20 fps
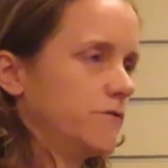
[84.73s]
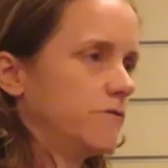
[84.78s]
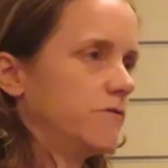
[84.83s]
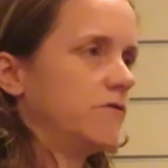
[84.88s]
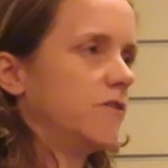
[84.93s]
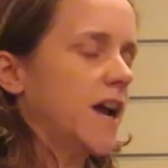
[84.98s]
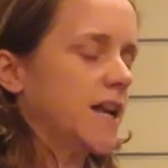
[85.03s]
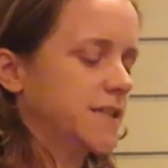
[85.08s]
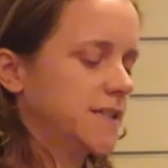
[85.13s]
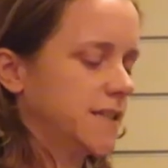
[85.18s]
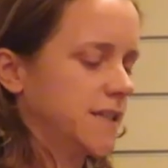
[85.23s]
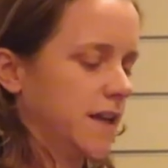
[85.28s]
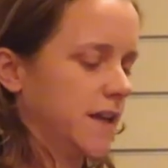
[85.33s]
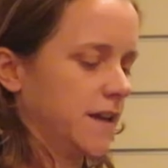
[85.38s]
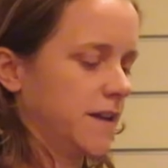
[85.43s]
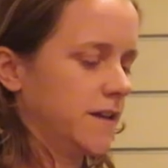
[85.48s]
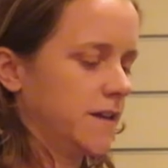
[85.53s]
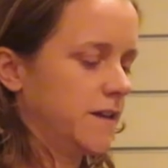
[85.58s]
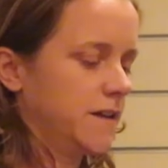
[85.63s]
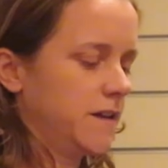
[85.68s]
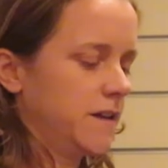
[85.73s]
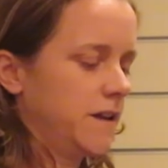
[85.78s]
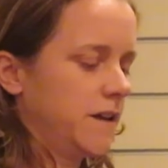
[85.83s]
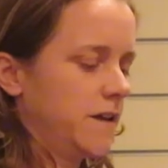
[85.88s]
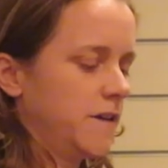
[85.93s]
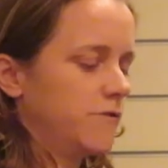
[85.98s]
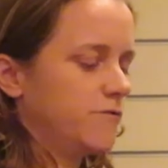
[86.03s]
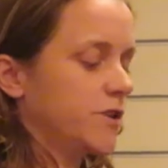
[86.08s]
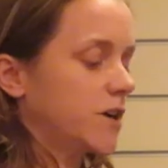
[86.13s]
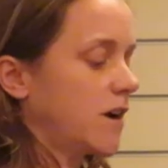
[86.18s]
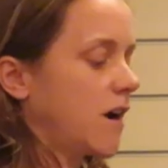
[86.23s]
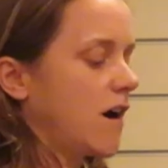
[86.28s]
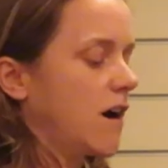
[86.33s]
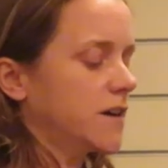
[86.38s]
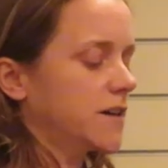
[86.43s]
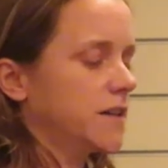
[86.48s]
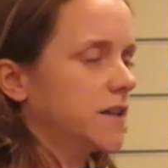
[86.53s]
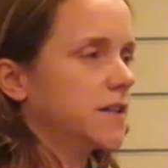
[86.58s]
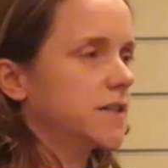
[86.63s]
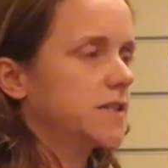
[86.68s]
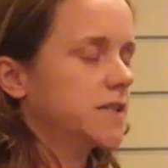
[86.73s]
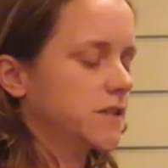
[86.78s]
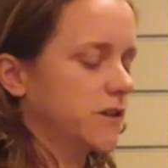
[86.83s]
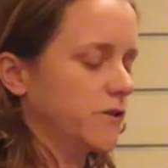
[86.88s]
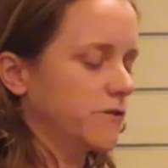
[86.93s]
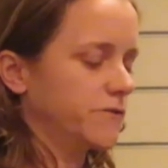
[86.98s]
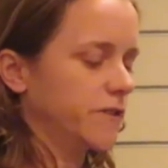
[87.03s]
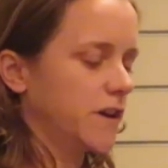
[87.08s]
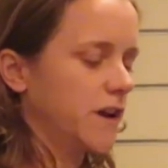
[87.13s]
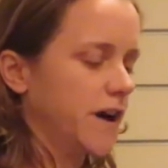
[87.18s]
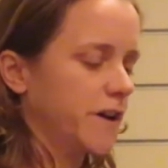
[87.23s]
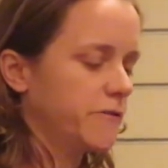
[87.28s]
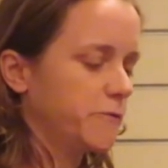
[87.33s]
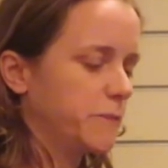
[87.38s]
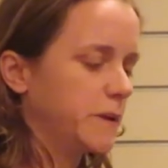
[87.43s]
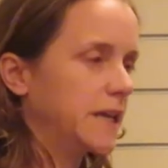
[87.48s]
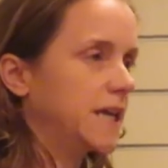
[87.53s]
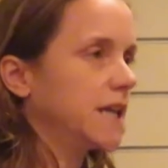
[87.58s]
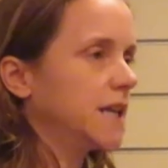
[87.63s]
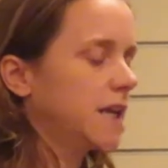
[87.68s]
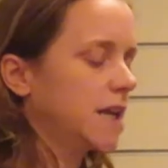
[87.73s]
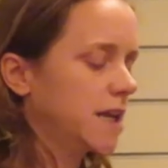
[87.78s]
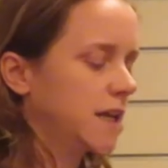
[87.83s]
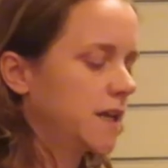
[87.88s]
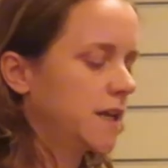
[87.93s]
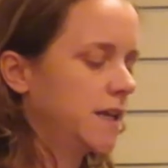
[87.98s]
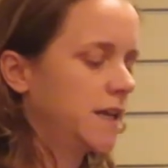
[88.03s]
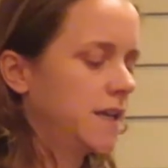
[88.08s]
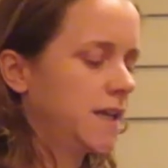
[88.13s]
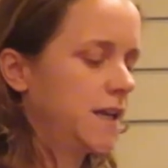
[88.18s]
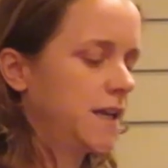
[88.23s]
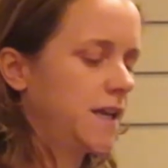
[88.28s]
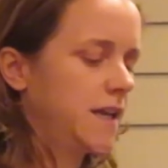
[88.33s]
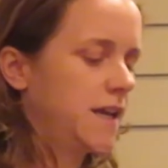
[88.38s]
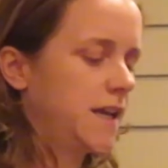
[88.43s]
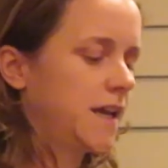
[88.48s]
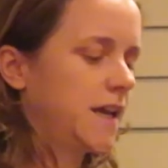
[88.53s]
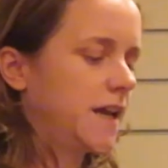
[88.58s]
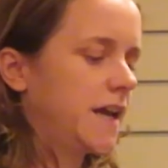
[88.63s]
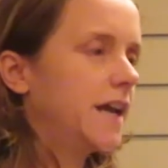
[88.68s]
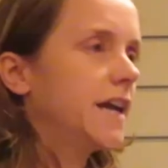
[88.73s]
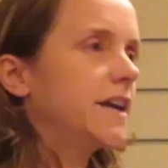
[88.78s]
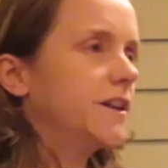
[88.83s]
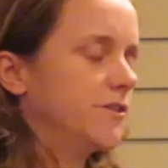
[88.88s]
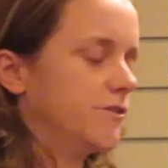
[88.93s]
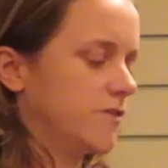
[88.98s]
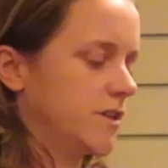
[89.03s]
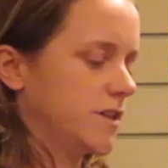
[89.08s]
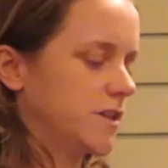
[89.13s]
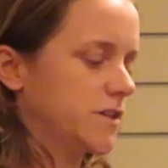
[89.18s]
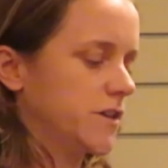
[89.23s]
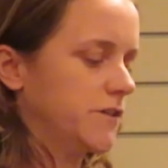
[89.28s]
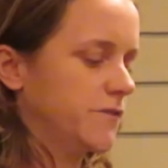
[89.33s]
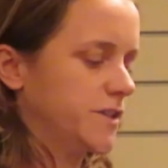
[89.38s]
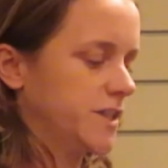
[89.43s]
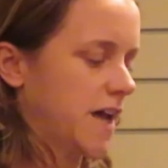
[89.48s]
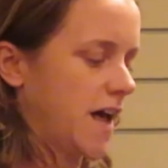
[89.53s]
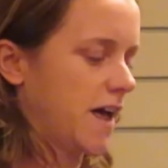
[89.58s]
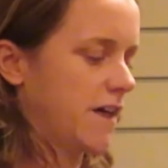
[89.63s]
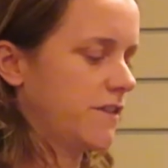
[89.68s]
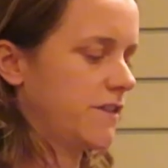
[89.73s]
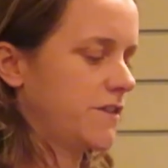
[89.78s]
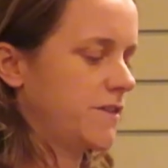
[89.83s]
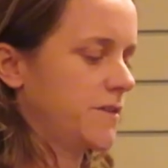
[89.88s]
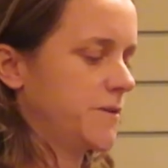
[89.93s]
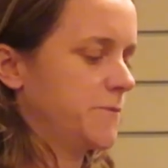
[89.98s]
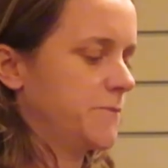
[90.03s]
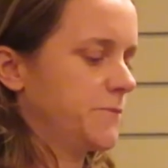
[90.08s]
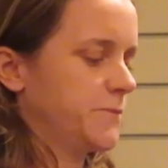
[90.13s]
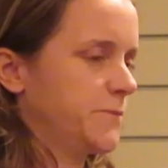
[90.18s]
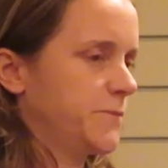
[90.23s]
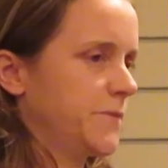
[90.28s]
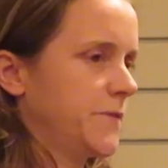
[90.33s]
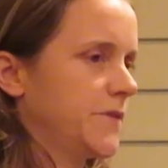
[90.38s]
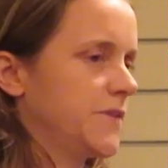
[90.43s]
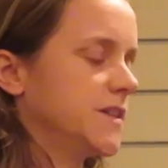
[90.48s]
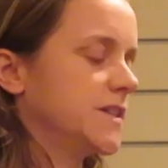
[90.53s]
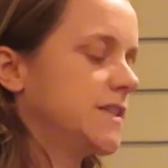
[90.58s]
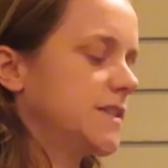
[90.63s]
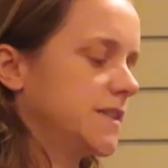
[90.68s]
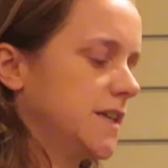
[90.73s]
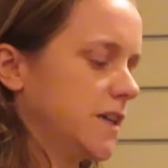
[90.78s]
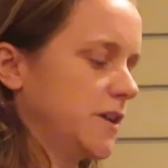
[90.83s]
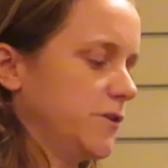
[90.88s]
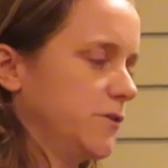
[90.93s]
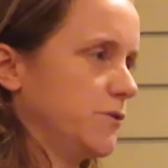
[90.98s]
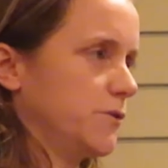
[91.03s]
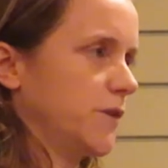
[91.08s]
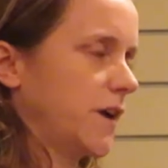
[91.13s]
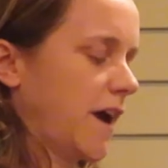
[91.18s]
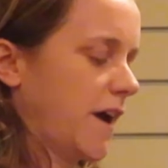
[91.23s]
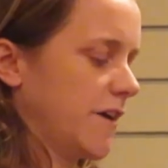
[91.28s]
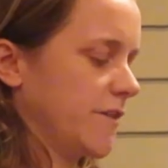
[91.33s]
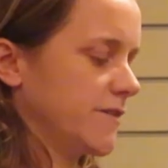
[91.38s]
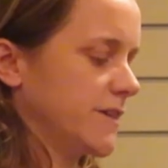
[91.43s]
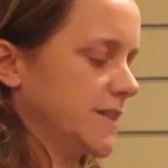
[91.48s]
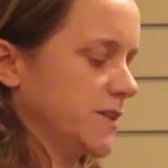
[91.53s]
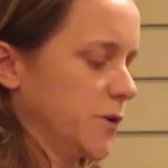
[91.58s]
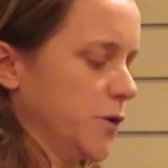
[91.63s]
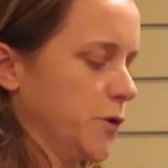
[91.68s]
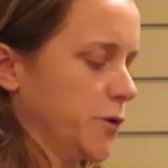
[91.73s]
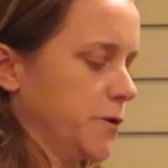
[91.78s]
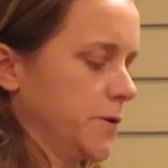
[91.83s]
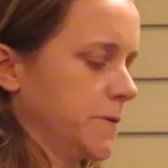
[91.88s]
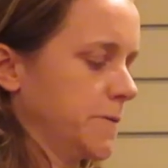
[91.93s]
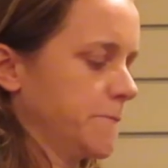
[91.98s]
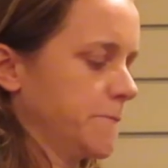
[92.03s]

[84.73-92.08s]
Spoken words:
ranting, regardless of life beginning, ignorant of death, the signal carries on.